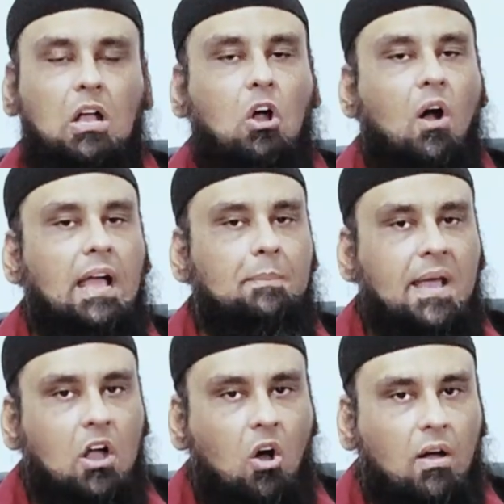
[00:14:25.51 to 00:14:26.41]
Gog and
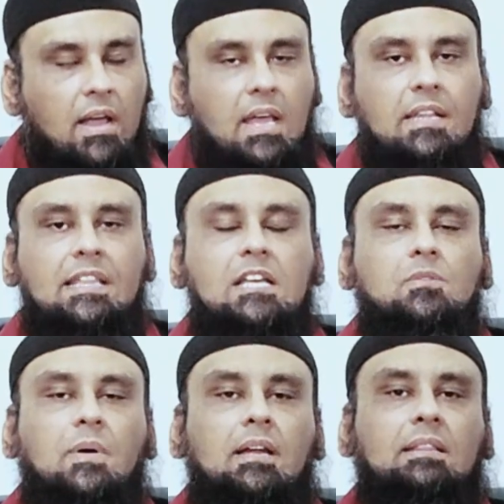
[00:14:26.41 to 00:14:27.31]
Magog,
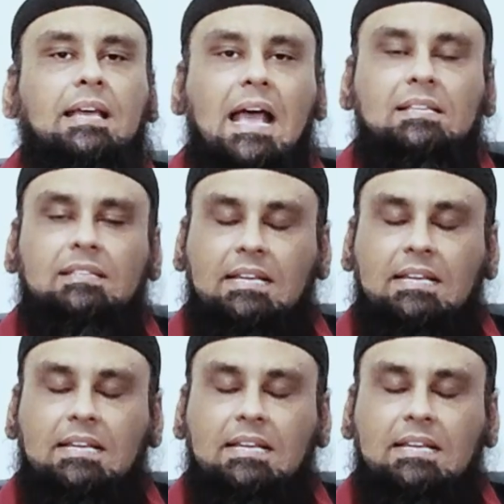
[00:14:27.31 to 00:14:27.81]
these were the